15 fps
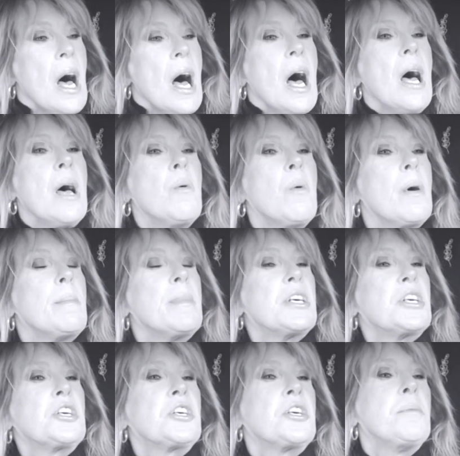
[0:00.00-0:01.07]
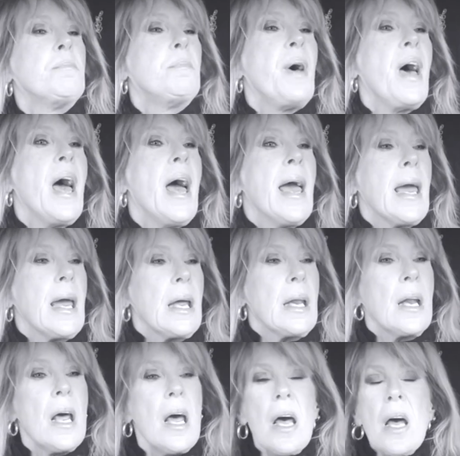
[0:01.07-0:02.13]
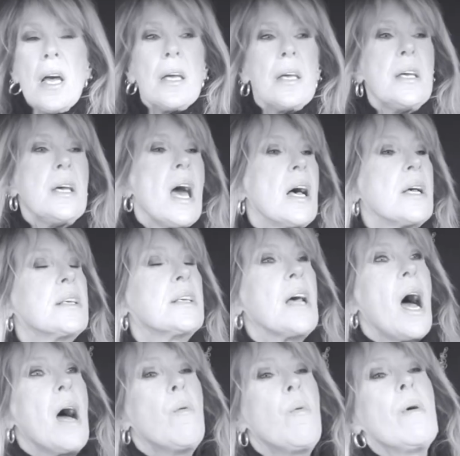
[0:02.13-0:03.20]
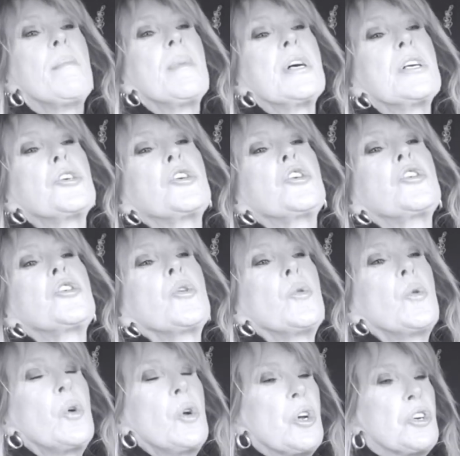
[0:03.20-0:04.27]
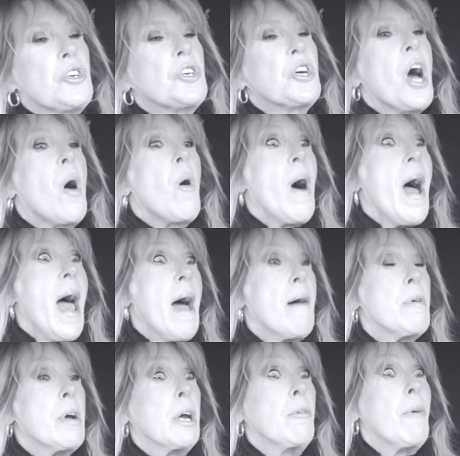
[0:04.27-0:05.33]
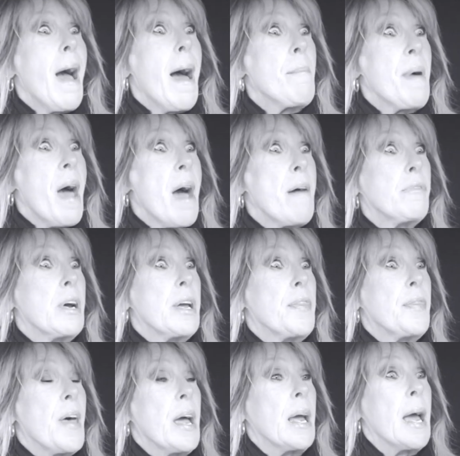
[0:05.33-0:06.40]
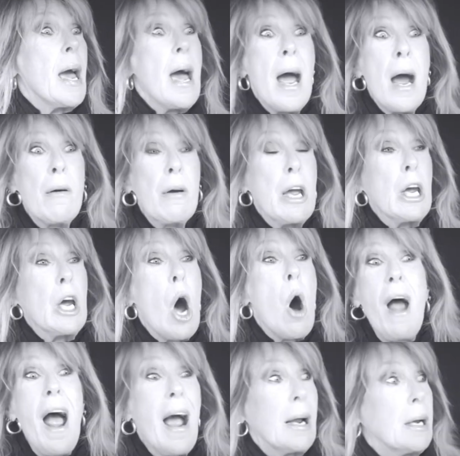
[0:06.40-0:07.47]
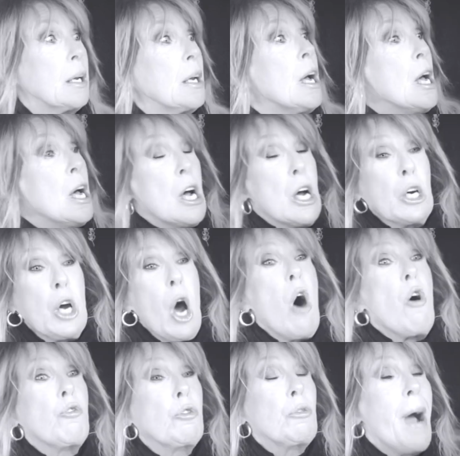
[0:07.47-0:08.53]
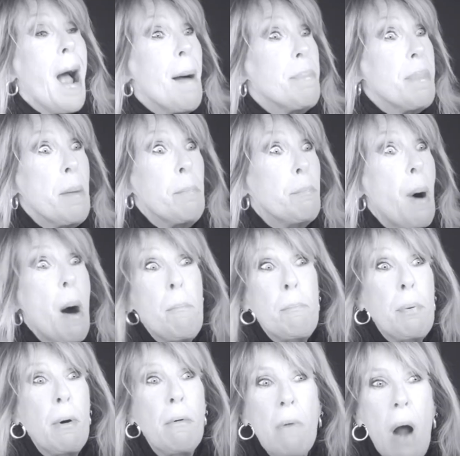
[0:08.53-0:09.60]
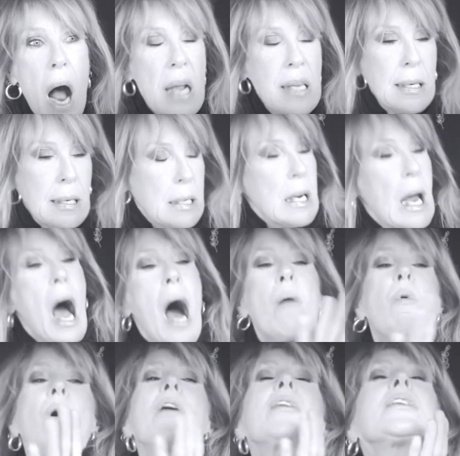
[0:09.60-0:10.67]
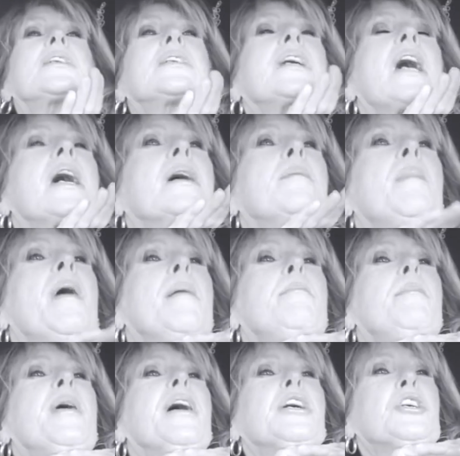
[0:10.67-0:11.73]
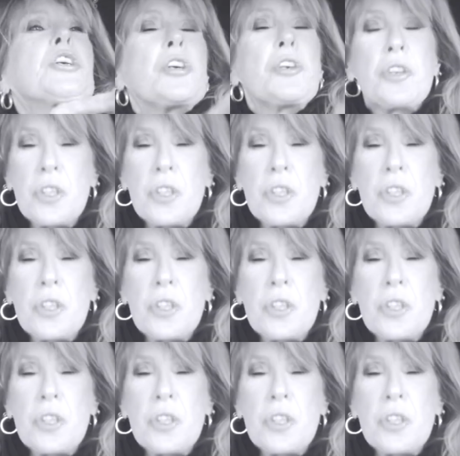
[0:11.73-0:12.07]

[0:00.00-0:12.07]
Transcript: I want my champagne. Yes, I want my jewels. Go, Harry, grab everything. Harry, go grab the paparazzi. I want to take my pictures